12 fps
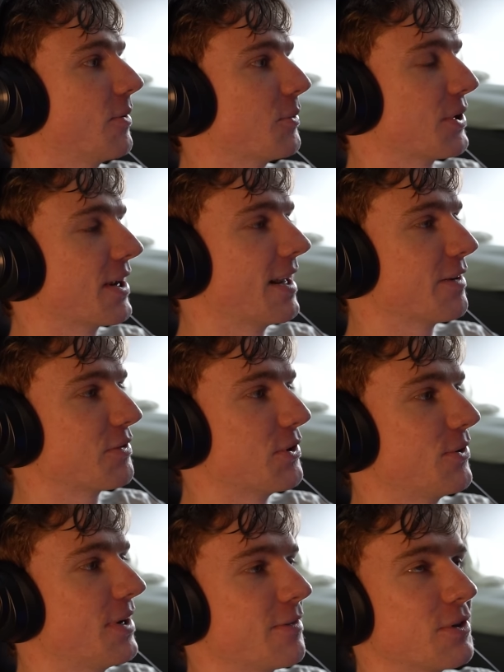we're gonna have
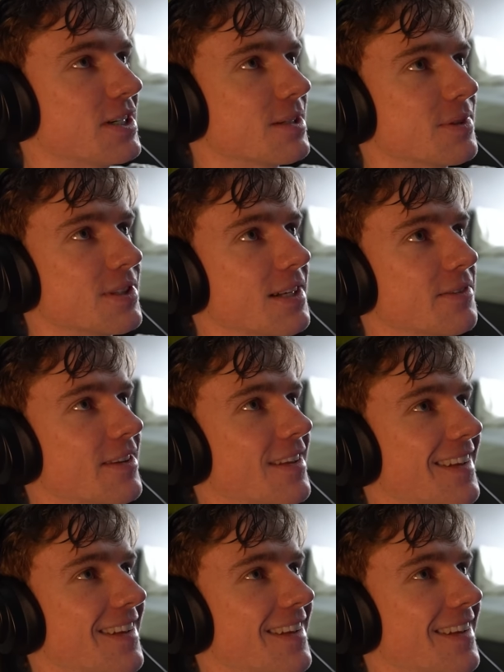no F1 esports left.